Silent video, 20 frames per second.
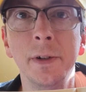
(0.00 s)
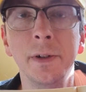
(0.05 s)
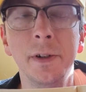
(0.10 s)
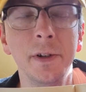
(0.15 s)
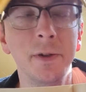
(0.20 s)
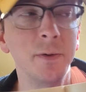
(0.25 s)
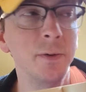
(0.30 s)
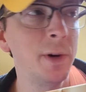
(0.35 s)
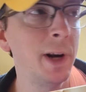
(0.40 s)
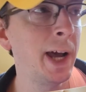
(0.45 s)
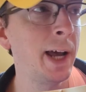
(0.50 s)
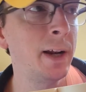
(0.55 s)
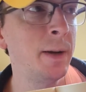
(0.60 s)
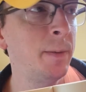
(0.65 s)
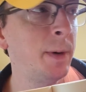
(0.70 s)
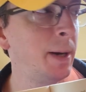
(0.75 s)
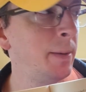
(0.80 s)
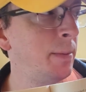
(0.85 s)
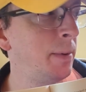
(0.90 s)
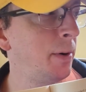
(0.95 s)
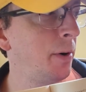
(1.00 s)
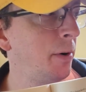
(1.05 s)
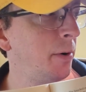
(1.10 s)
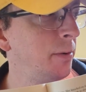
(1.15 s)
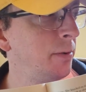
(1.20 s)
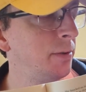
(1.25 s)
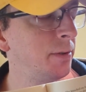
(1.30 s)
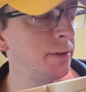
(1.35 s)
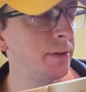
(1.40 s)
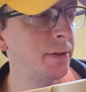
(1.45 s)
It says, "Rattle my
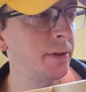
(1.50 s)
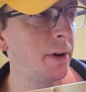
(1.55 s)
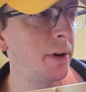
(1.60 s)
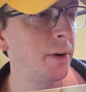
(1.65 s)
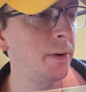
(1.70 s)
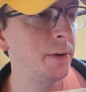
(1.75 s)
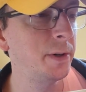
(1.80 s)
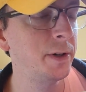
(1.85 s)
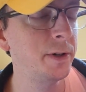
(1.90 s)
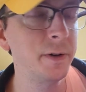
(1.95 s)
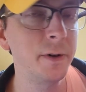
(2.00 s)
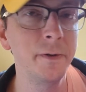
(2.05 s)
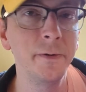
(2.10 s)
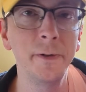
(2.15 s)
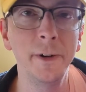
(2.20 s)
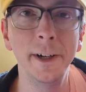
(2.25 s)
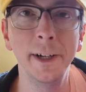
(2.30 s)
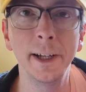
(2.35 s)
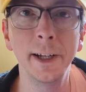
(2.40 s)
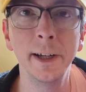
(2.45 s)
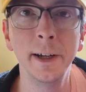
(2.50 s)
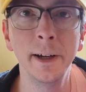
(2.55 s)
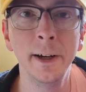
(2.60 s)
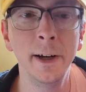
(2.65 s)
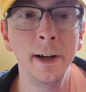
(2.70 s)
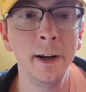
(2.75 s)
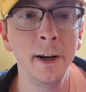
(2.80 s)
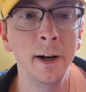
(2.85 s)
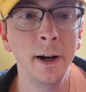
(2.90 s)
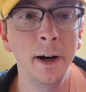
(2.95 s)
bones." Oh, it's so funny.
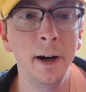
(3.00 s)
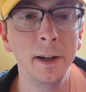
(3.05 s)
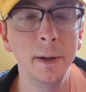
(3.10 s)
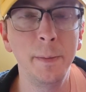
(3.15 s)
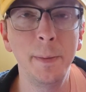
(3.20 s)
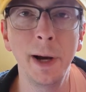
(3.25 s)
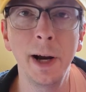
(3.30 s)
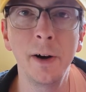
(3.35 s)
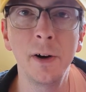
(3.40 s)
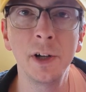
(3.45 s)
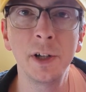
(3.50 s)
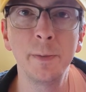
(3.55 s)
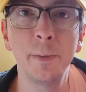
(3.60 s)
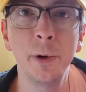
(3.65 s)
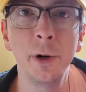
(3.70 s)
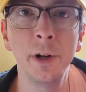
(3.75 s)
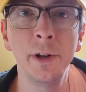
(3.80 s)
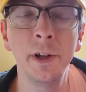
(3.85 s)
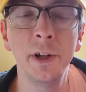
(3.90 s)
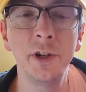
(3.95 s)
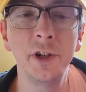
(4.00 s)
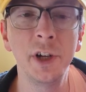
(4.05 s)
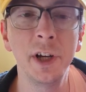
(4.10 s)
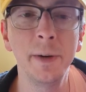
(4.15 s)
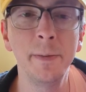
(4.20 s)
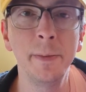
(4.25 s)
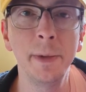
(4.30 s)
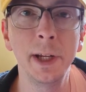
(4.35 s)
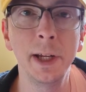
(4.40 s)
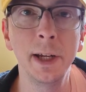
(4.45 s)
The parrot's put in the
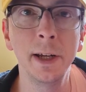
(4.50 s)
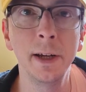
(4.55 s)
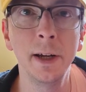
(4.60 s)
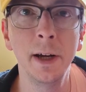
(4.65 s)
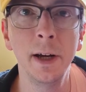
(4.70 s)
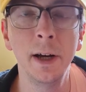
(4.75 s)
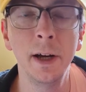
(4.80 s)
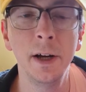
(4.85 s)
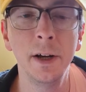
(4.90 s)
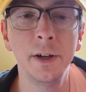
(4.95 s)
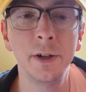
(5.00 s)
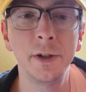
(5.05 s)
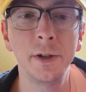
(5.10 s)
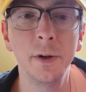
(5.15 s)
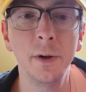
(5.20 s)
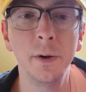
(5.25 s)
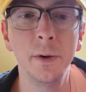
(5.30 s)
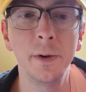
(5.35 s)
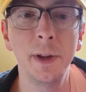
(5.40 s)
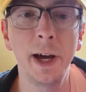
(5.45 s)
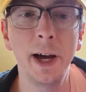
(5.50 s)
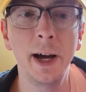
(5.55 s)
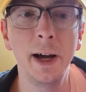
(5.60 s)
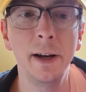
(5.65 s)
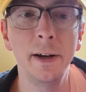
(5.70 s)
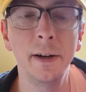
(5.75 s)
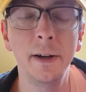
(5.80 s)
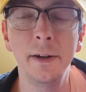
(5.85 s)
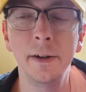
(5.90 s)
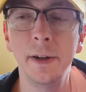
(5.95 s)
chimney so
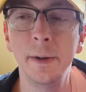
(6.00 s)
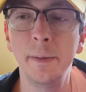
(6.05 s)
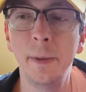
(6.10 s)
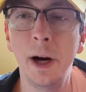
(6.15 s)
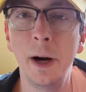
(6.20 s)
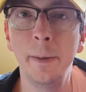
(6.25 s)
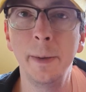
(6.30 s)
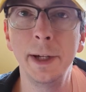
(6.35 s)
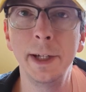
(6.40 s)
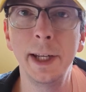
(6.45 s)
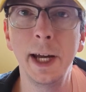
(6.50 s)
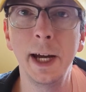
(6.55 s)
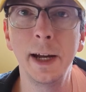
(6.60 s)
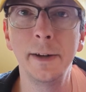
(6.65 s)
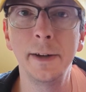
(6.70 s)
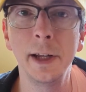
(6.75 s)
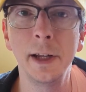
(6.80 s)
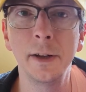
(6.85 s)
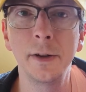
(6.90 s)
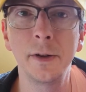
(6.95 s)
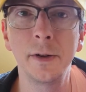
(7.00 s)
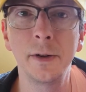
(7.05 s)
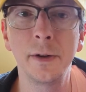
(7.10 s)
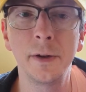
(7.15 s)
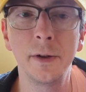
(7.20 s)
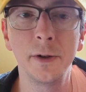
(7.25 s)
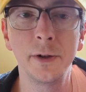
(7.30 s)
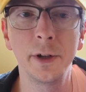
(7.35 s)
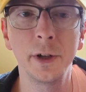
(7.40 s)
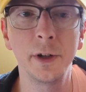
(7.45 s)
that the mom and dad think
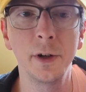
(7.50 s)
there's a